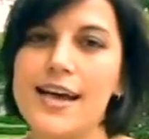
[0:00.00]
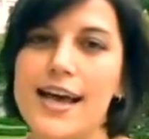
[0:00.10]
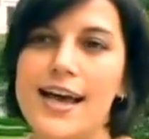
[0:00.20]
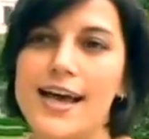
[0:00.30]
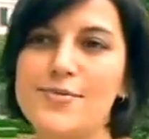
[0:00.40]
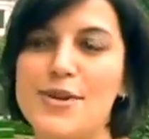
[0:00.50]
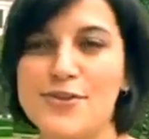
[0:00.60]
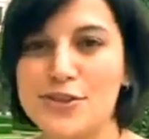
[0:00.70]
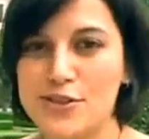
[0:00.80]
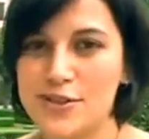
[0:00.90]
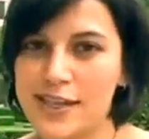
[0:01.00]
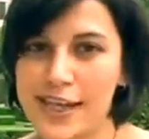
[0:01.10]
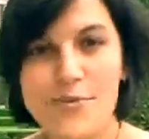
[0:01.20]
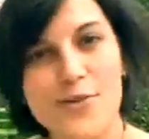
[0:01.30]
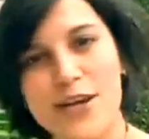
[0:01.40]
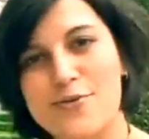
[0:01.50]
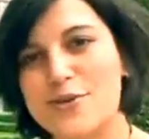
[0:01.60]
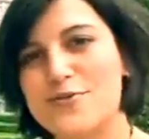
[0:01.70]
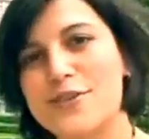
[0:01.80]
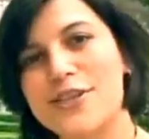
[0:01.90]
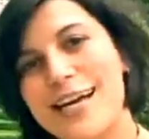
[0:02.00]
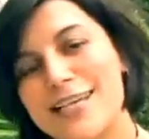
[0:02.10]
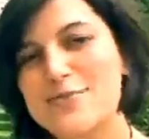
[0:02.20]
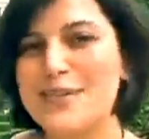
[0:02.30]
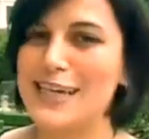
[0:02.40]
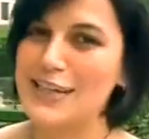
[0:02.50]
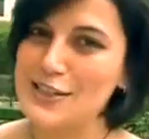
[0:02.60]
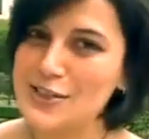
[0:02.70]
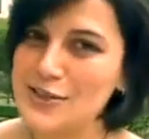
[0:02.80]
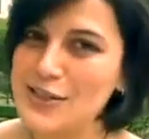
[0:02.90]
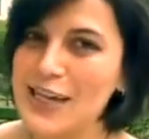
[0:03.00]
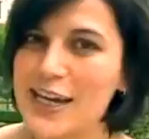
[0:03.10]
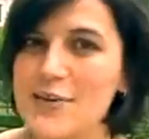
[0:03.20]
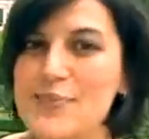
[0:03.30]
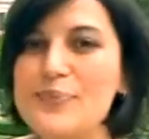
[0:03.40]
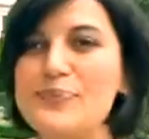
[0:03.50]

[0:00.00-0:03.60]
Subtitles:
And my first student came, we had a wonderful class. My second student came.